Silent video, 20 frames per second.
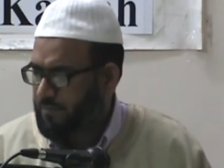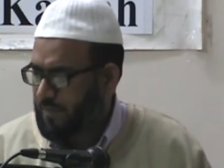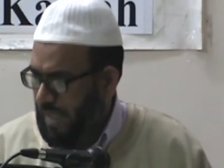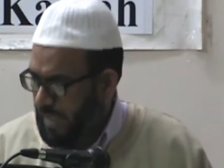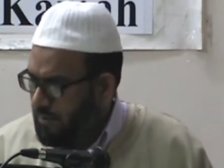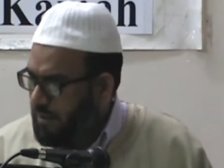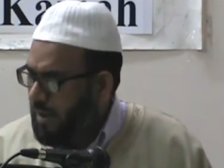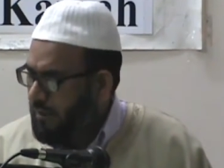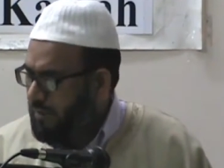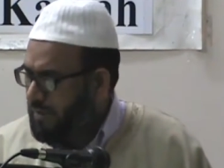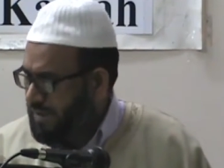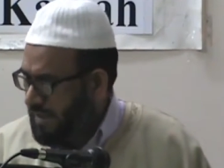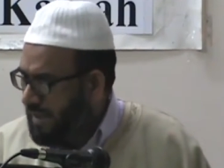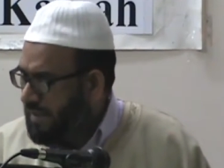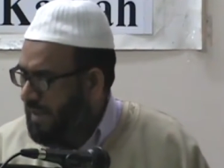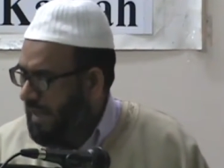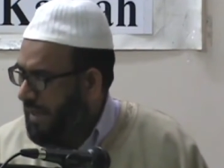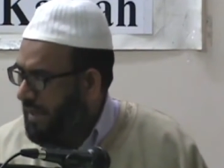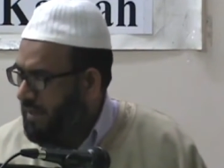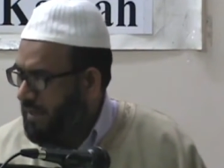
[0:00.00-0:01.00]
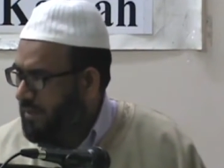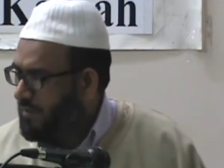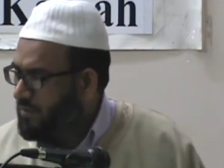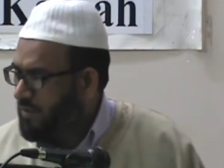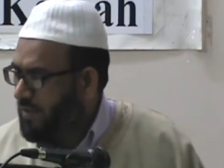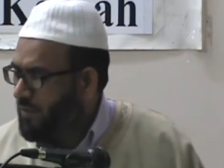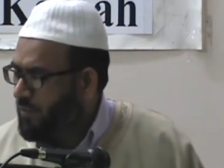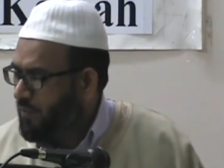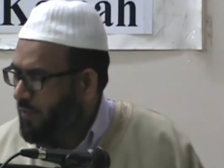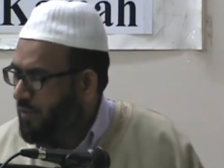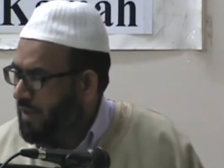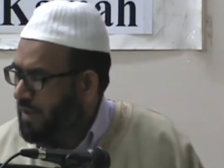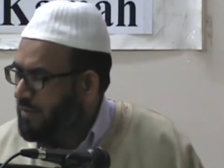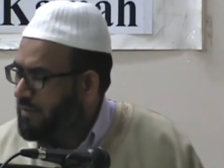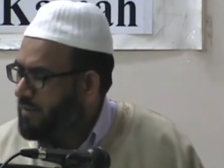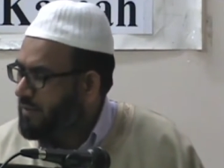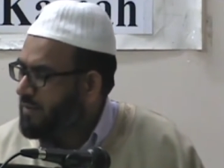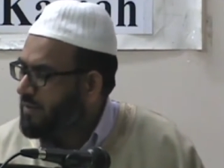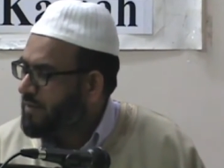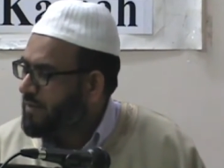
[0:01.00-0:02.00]
I know how to say that. That's not a point.
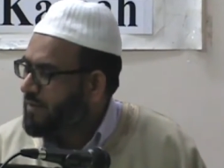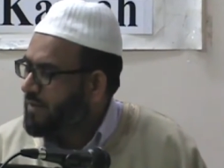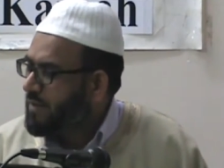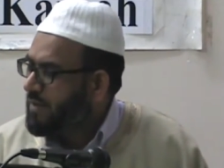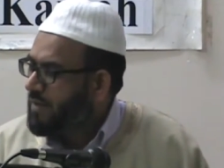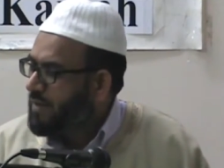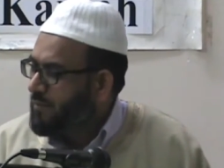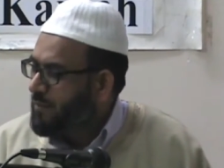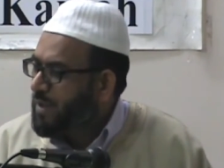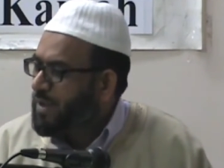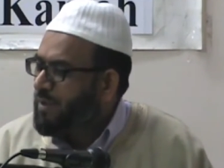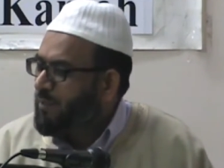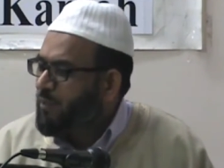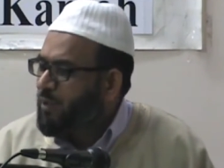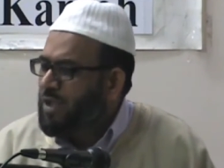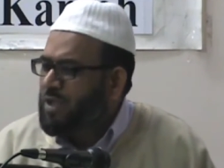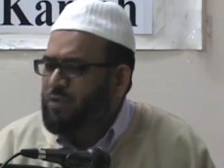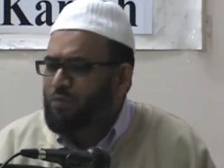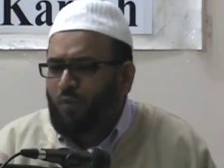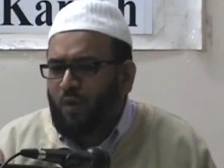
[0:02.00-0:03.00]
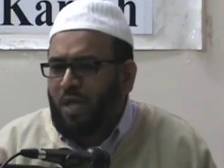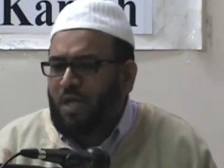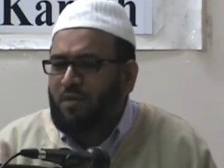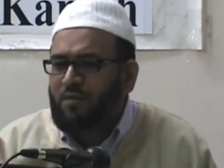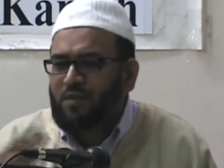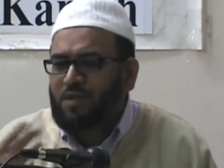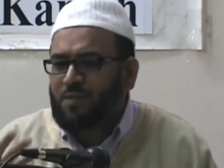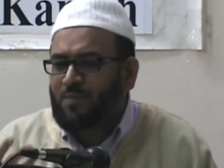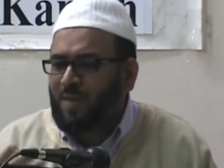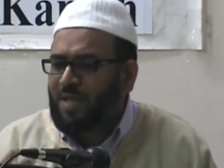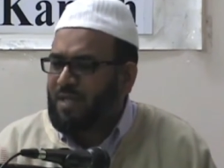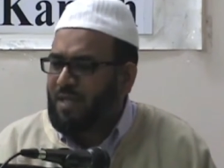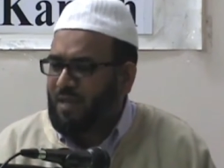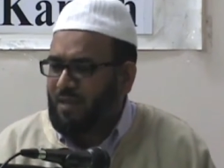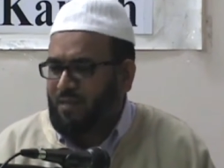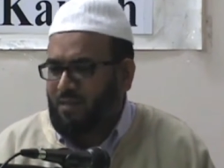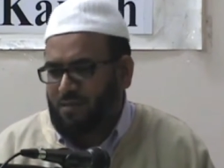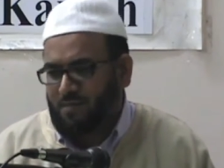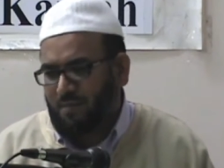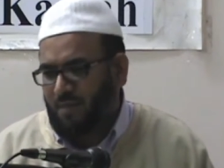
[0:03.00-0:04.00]
But the point is, why are you going to speak
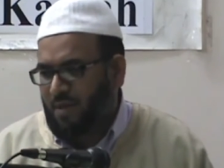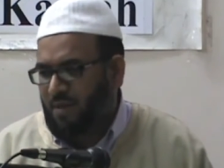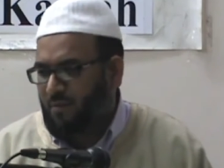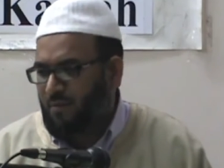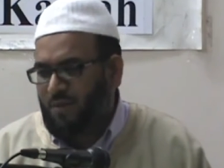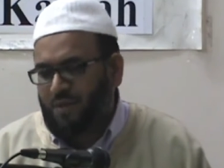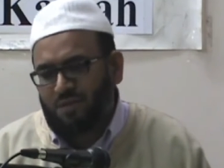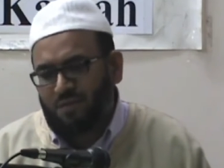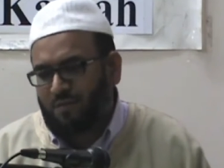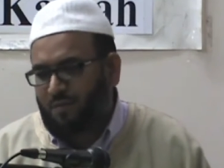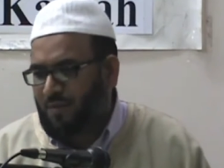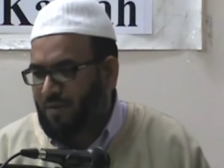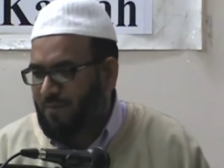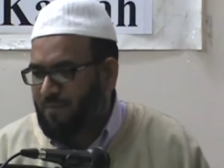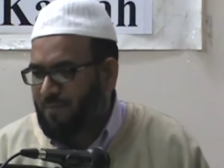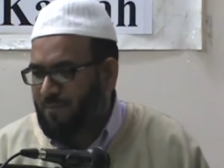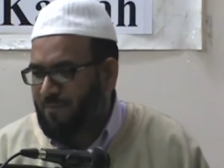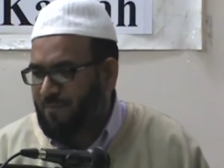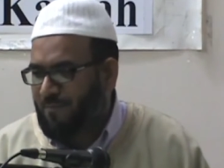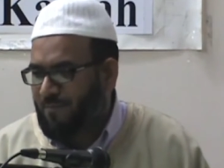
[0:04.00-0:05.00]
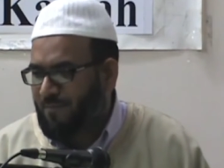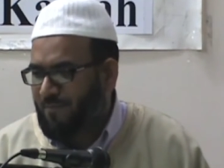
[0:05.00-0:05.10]
like this, brother? What is the problem?